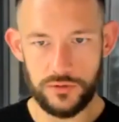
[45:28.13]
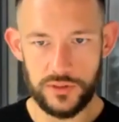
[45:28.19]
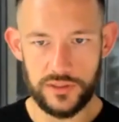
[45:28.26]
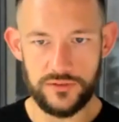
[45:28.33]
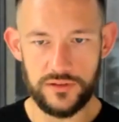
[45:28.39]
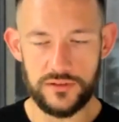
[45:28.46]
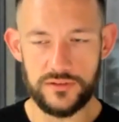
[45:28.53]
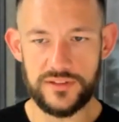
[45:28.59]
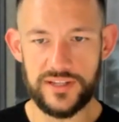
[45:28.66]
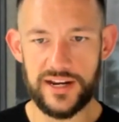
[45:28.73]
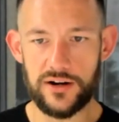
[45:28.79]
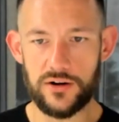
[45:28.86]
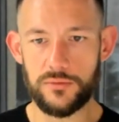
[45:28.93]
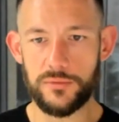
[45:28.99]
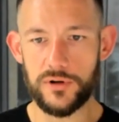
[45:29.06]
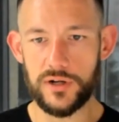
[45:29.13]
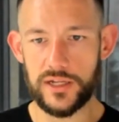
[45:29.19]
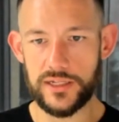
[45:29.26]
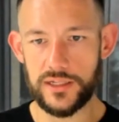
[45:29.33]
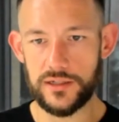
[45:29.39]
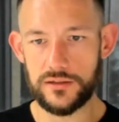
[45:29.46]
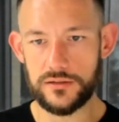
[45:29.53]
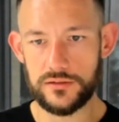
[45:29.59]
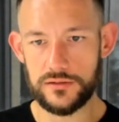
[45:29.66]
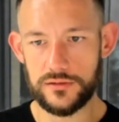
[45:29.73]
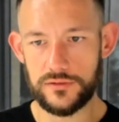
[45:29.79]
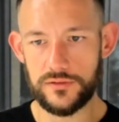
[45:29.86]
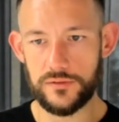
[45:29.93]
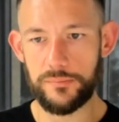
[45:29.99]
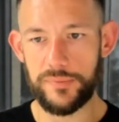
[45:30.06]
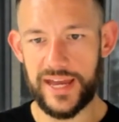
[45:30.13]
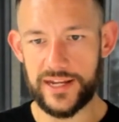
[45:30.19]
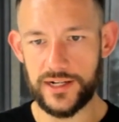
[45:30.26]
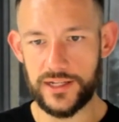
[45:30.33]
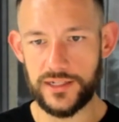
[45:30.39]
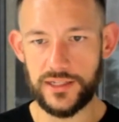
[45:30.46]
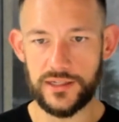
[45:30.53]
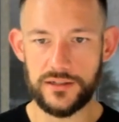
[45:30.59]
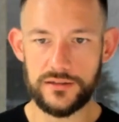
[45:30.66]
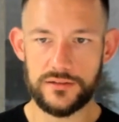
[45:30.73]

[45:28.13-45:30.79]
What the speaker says: it's a terrible idea. It's a bad idea.